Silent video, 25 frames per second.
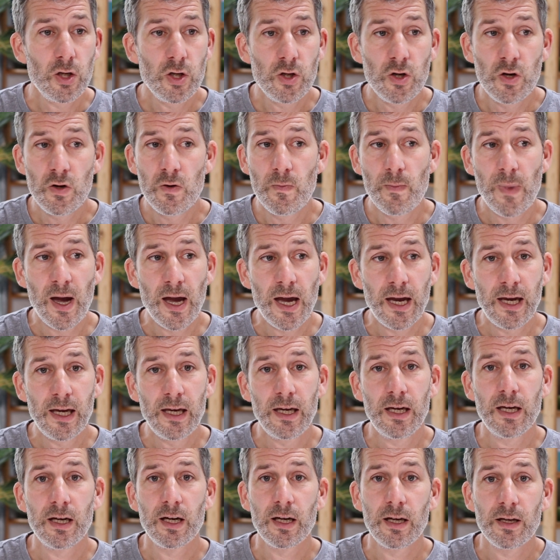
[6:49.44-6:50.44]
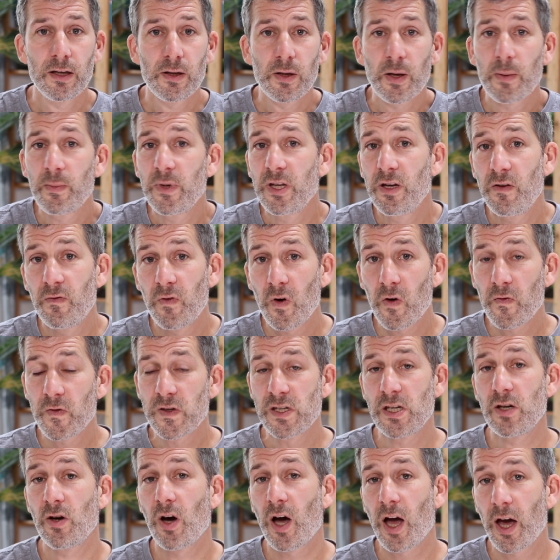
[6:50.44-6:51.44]
you may, I mean, you've
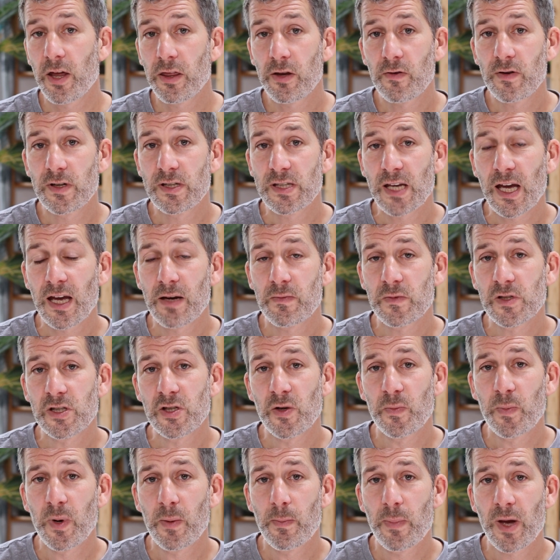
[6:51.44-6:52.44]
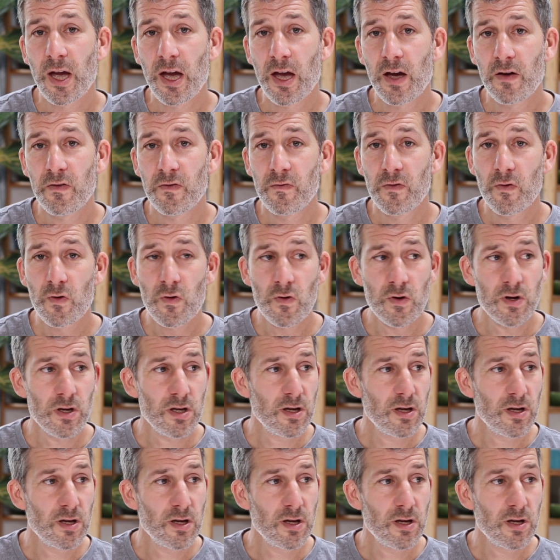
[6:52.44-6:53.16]
obviously got other exams to prepare for.